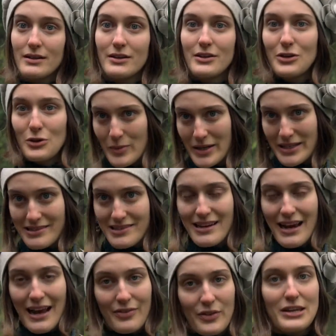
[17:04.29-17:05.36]
humans
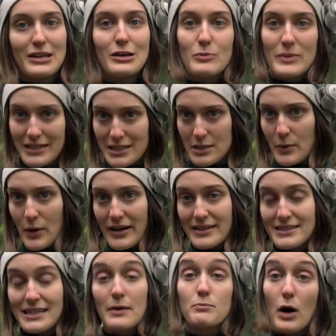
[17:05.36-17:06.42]
and the human
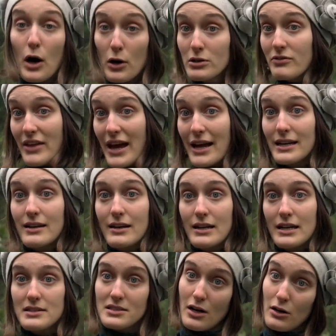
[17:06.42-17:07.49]
experience, and part of that
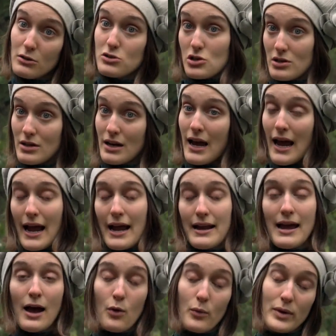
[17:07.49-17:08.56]
is culture and
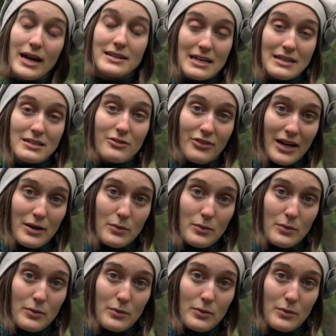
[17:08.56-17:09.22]
how we identify